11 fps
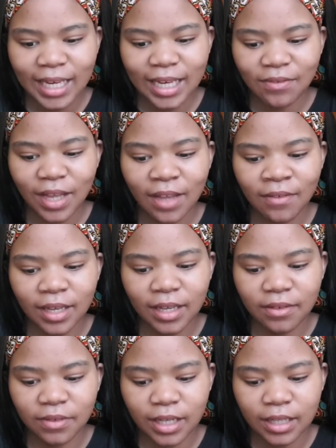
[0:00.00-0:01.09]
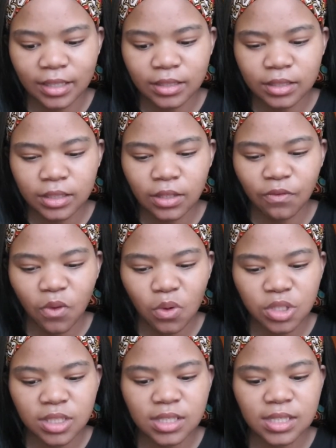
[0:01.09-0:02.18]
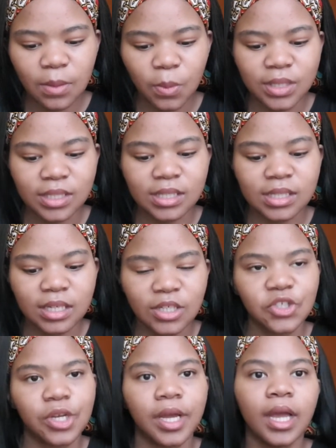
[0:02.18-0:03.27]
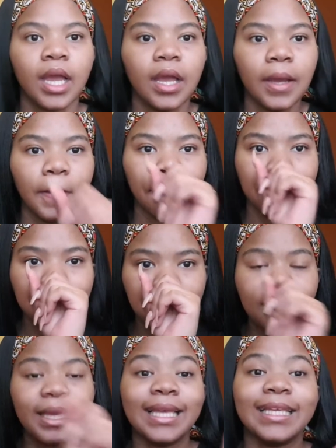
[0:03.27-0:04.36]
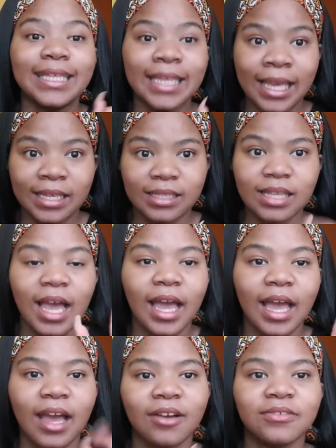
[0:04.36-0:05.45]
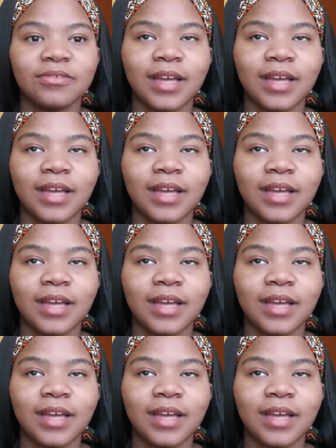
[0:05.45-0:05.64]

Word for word: Never have I ever forged someone's signature. Yes, I have.